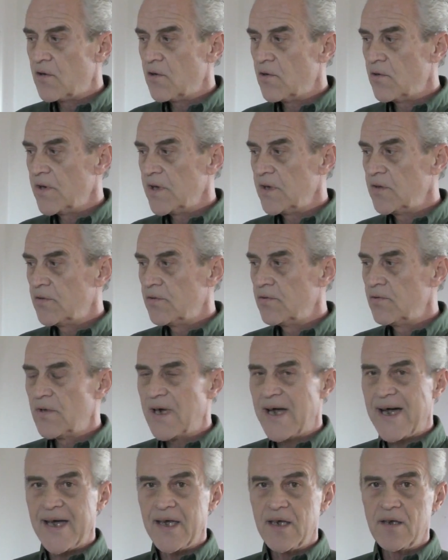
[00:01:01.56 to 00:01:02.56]
go into
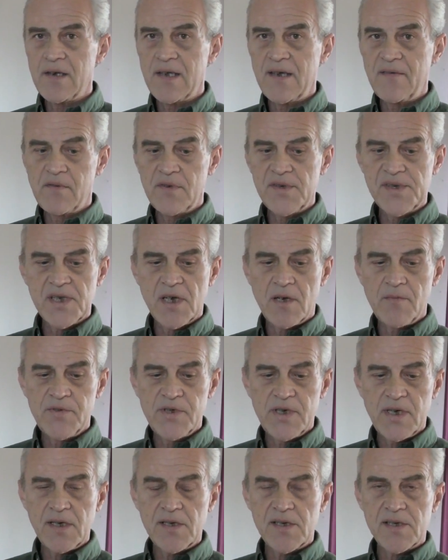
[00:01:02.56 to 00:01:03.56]
higher level
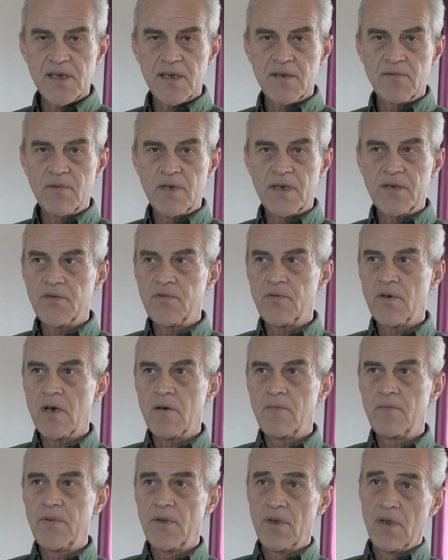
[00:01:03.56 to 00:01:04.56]
subjects, and where
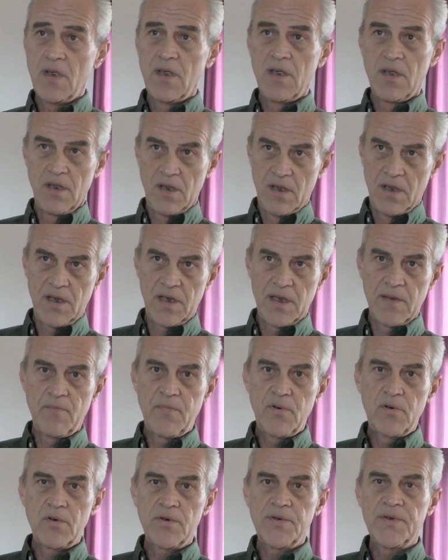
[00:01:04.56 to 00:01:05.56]
Trump,
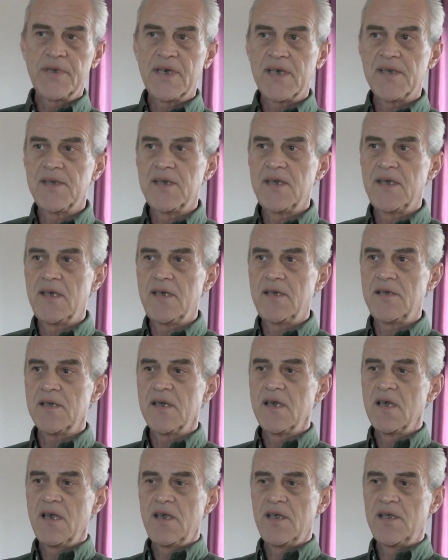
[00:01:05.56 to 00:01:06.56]
important as he is
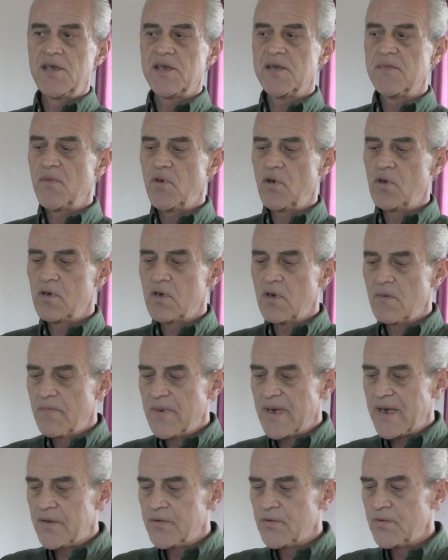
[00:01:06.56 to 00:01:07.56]
small
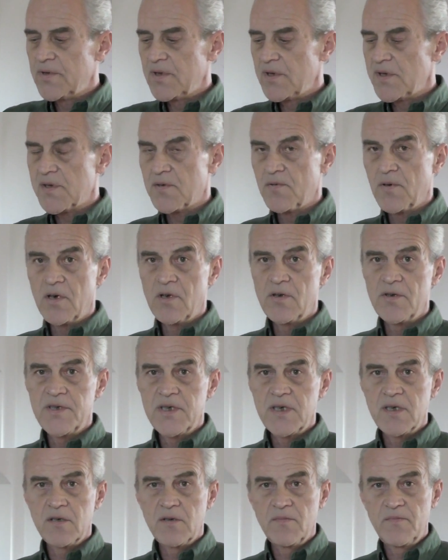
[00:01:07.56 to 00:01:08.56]
compared to the
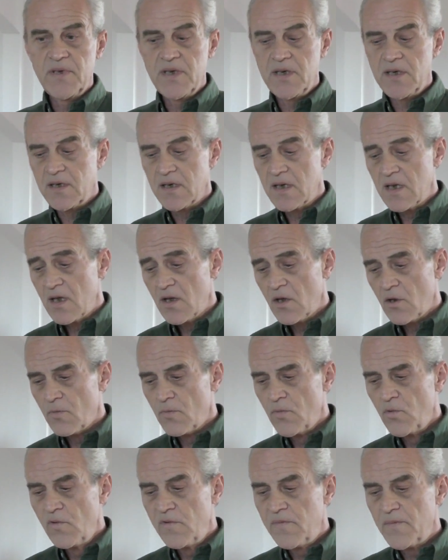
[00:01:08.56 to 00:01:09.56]
astrology and the big
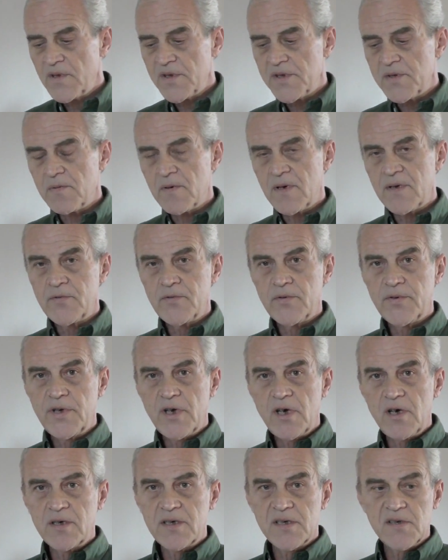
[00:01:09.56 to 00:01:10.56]
movements who want to
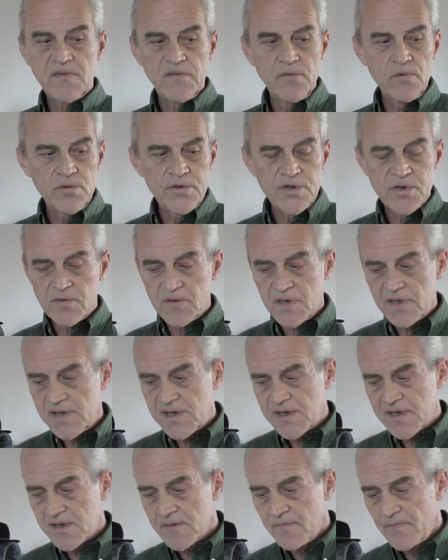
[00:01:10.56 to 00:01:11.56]
talk as
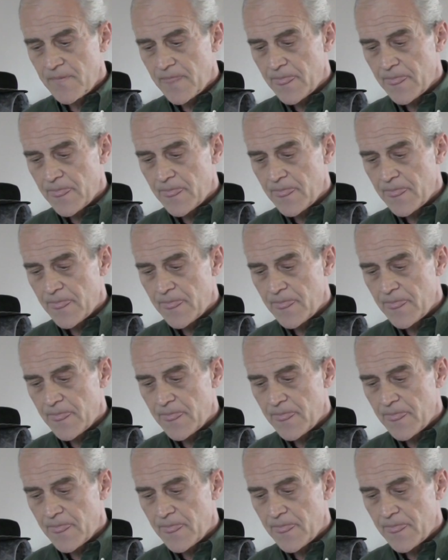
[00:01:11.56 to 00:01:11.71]
futurists.